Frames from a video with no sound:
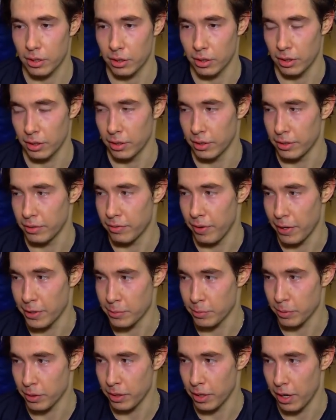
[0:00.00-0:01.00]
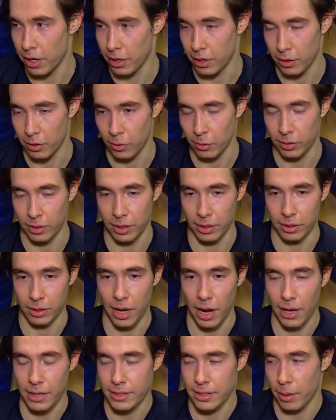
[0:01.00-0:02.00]
defensemen there, you know, and then
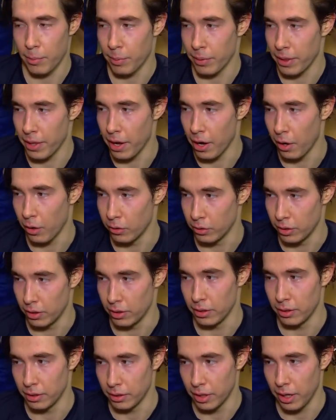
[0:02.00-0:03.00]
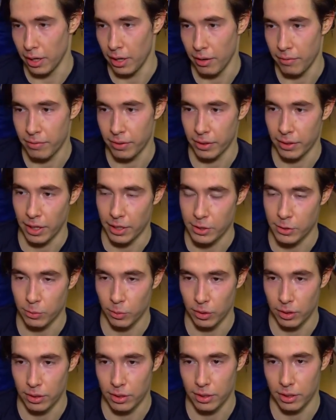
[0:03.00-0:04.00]
guys up and down. And yeah, I think that's
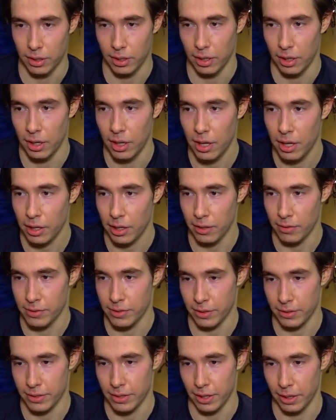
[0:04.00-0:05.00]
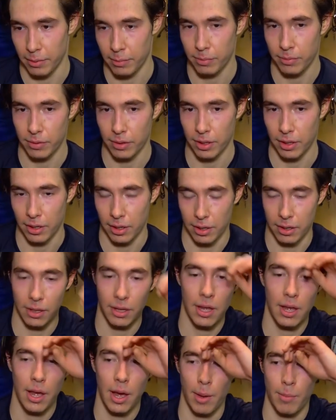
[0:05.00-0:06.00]
what gives us like
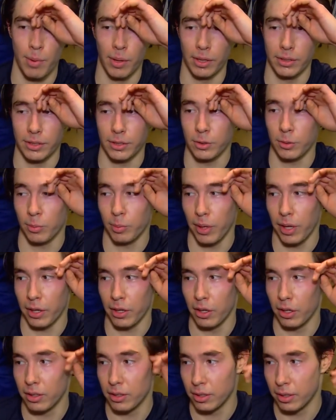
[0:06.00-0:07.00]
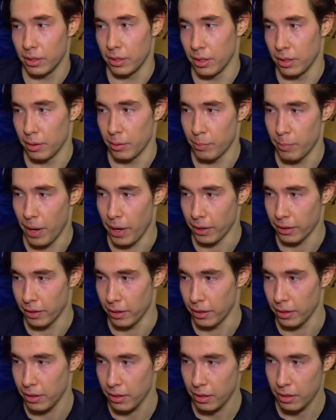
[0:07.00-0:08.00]
ability to play good in back
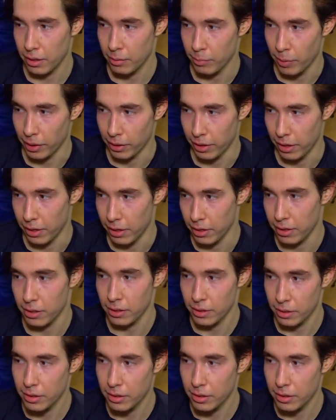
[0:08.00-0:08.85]
there.